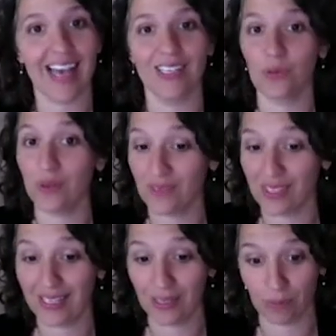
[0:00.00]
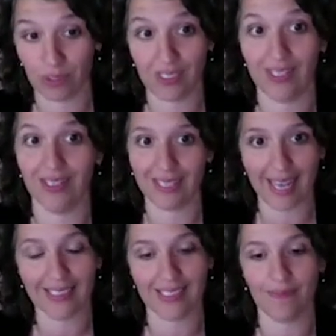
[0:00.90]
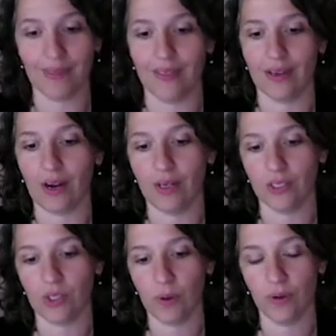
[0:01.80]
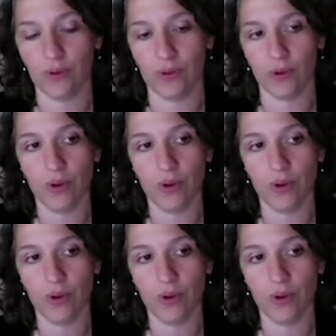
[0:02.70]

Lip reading: as we've seen in Brazil, again, something that Carter spoke to.